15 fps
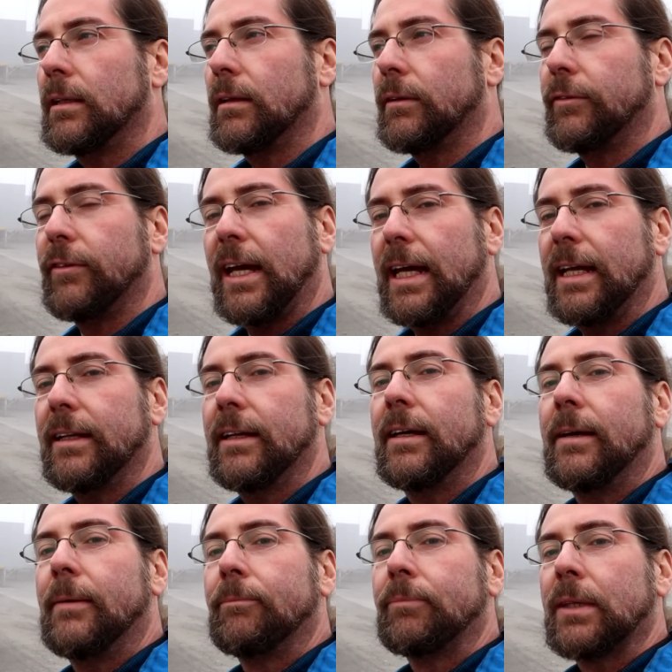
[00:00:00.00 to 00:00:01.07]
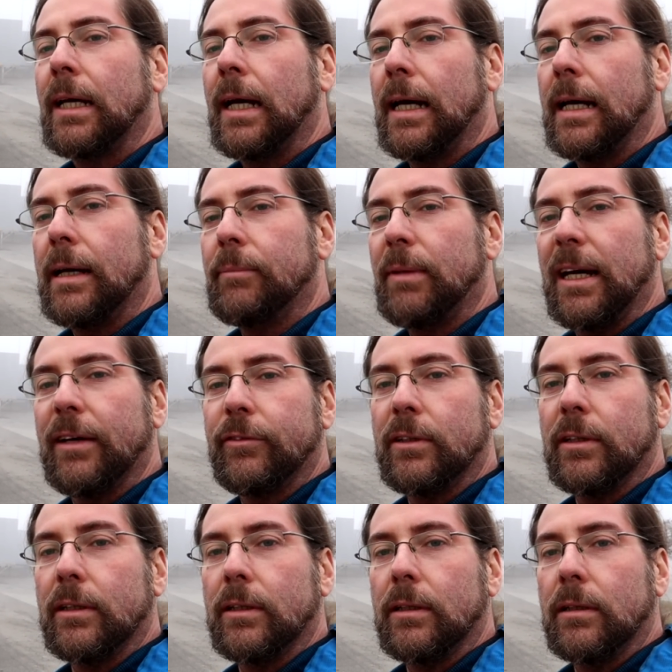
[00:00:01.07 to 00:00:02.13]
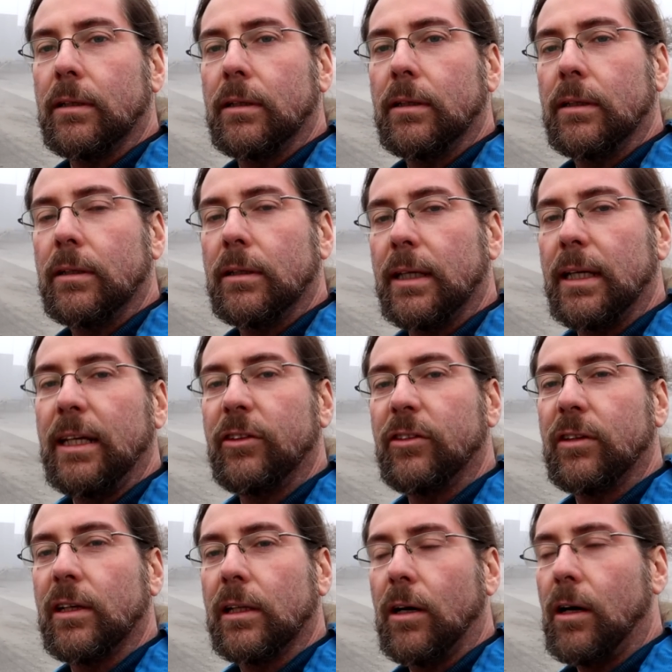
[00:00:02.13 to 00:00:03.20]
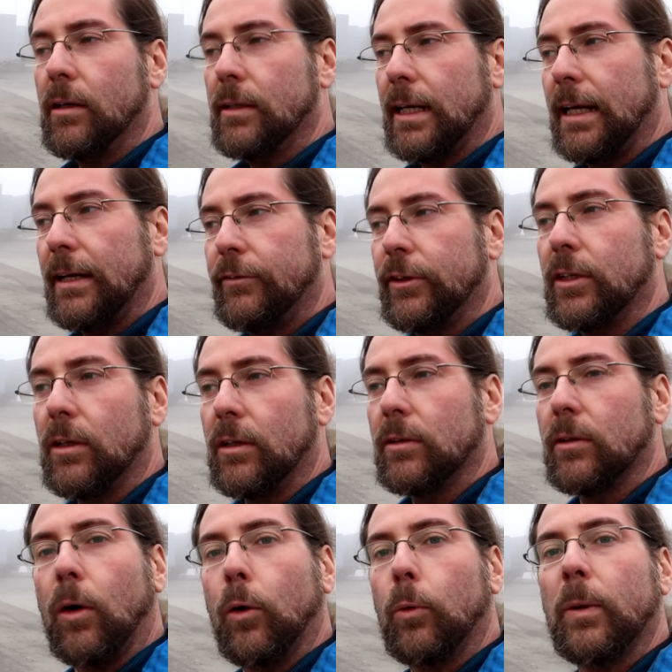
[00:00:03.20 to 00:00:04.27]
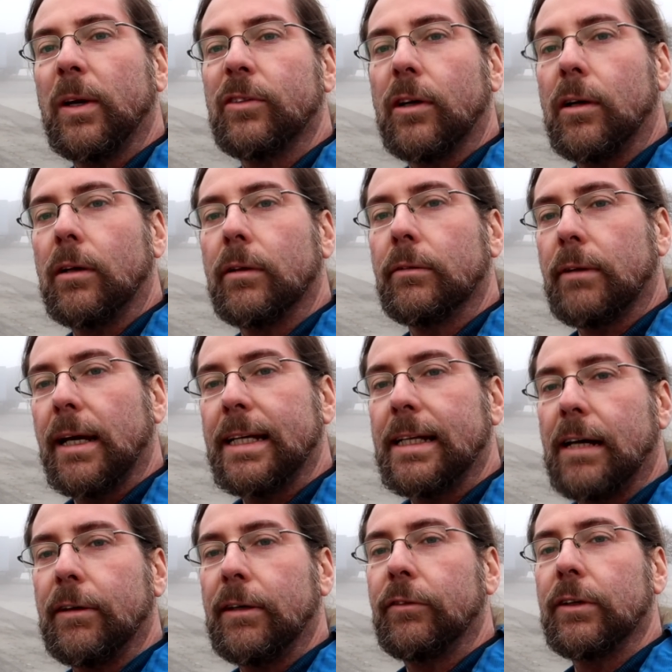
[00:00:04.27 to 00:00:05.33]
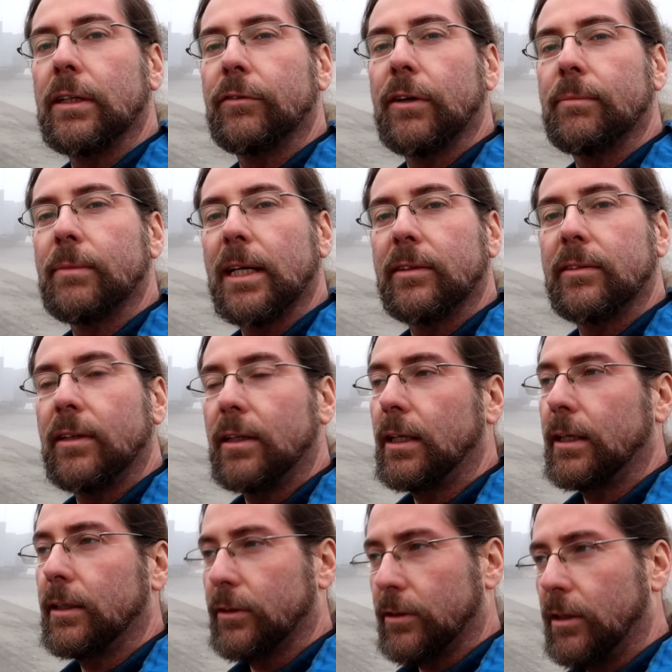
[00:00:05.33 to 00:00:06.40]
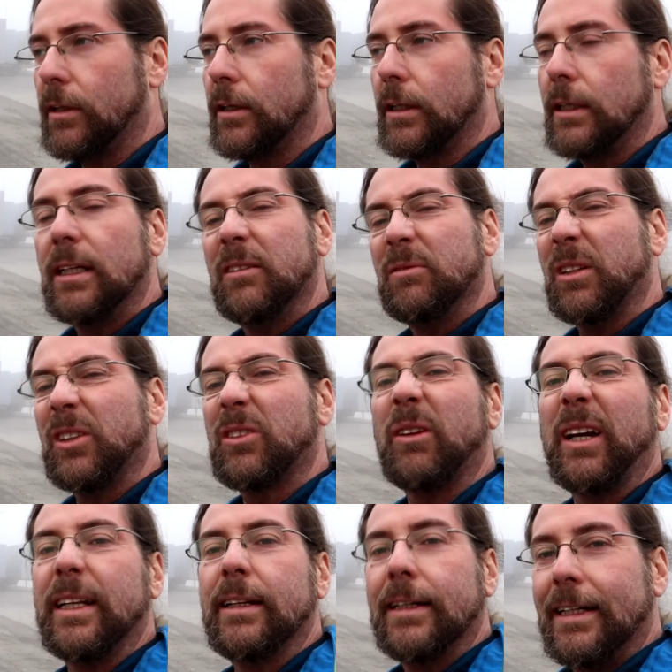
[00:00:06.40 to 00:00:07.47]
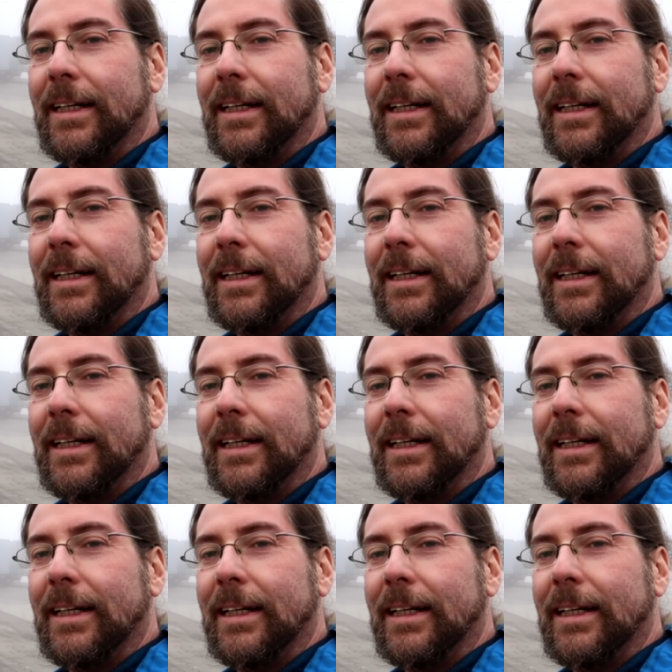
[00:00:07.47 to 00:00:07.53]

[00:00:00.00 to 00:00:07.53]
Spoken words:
the fan, have the heat still on. I have it on, always on right now, even if I'm not sitting in the car. It's great.